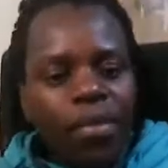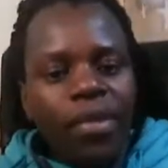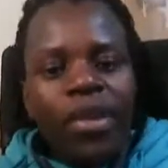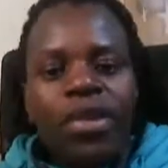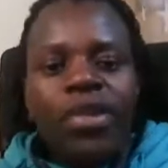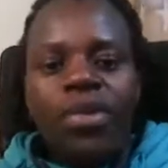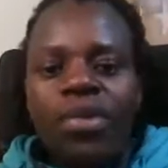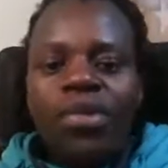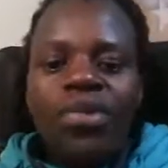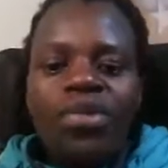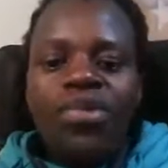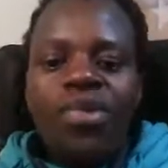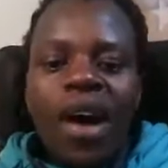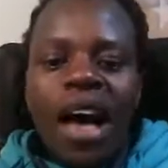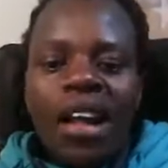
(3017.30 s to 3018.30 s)

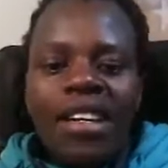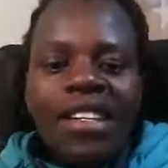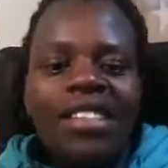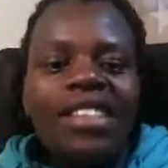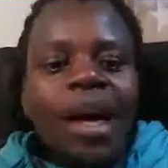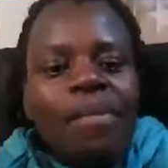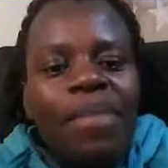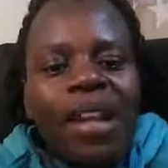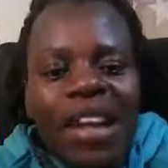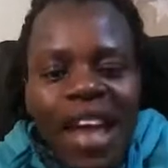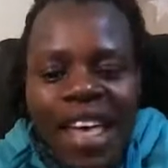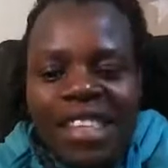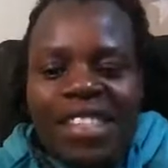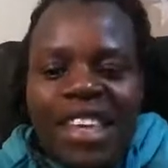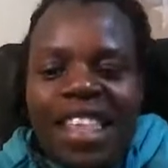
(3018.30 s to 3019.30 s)
You are
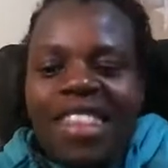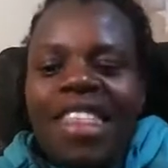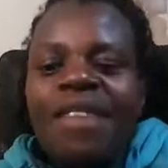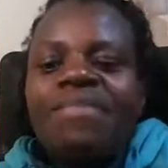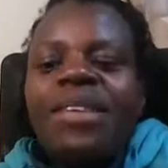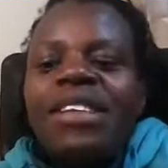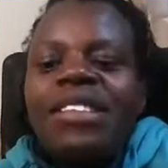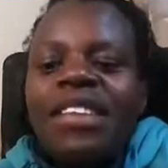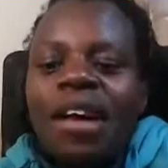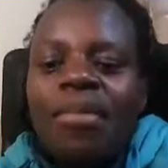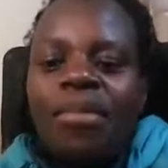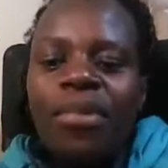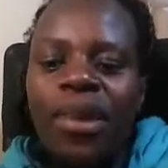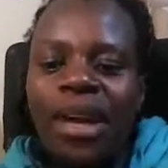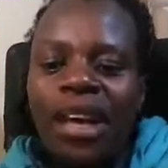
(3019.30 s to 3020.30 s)
destabilizing them in
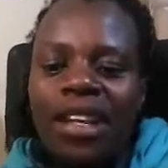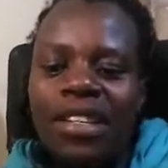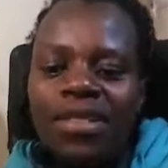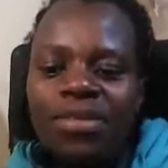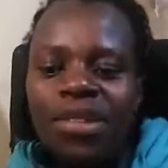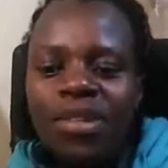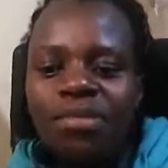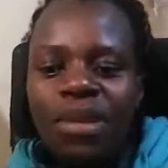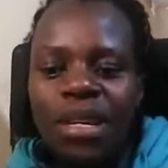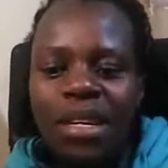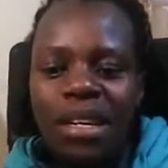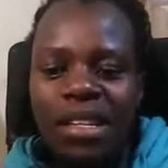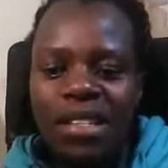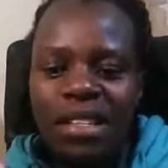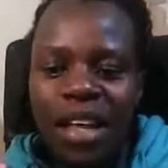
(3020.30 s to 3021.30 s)
some way. It would be
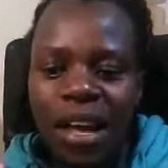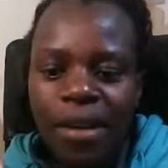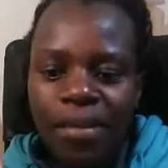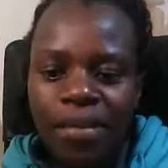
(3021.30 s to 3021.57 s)
easier.